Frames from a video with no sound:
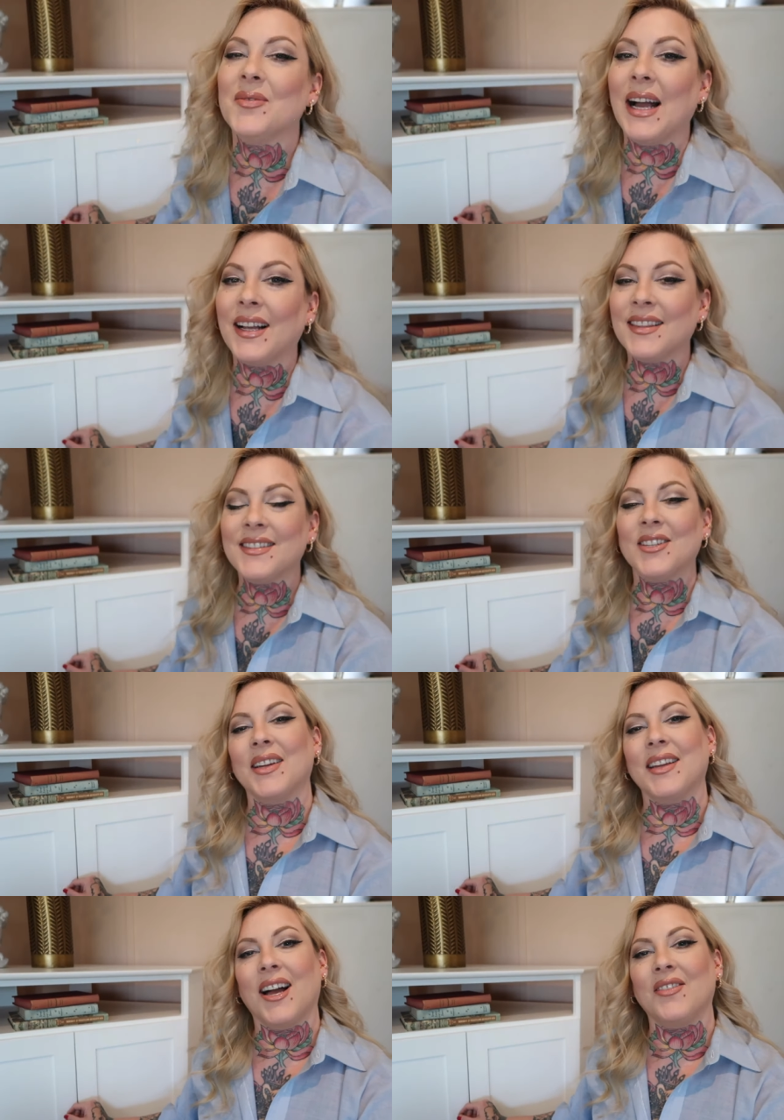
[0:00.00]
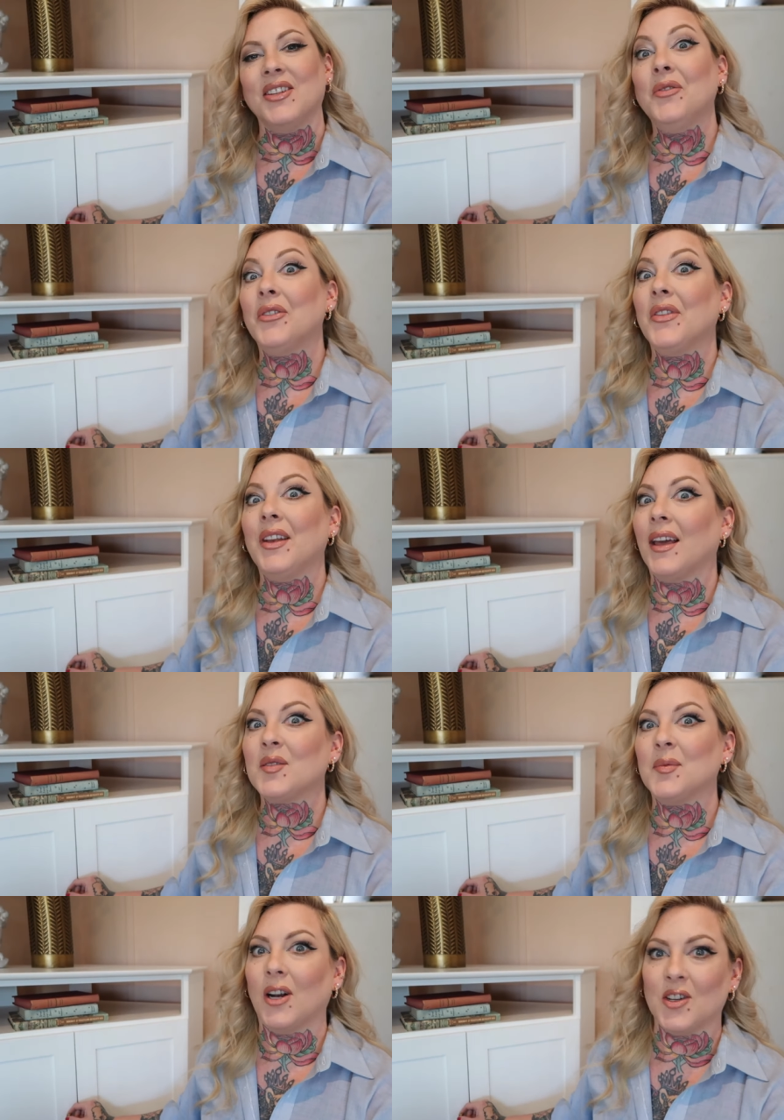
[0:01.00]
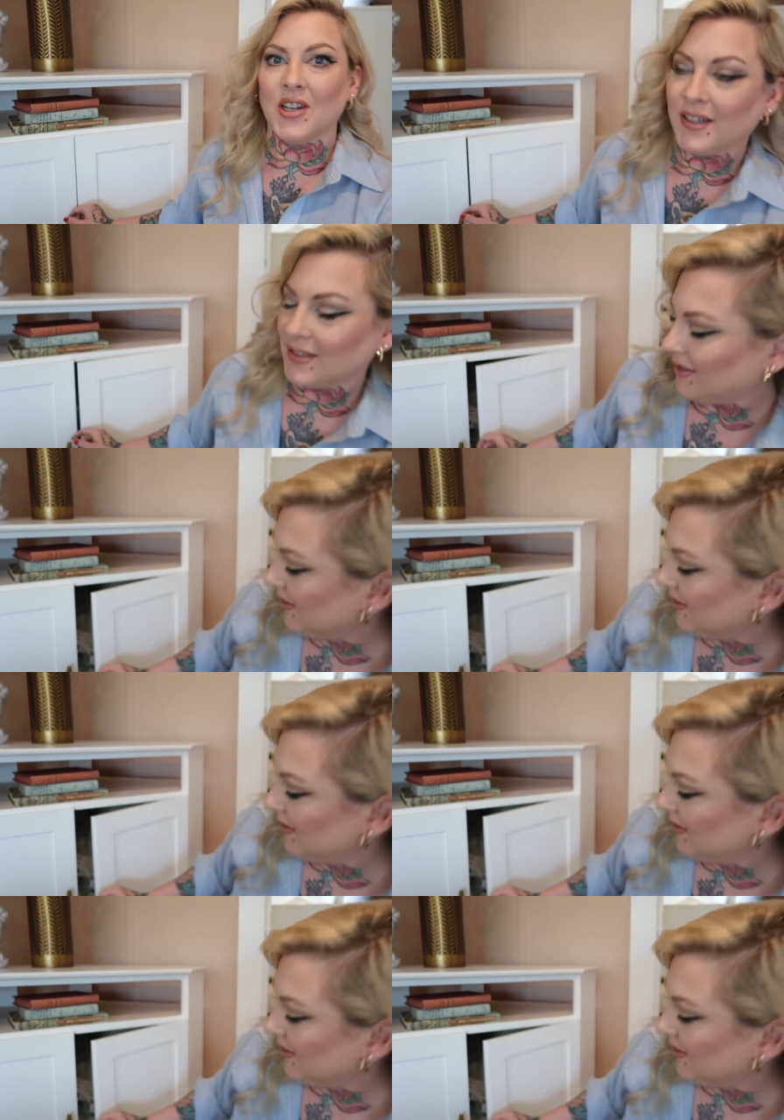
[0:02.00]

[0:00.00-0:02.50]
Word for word: back at the sewing cabinet for the next project.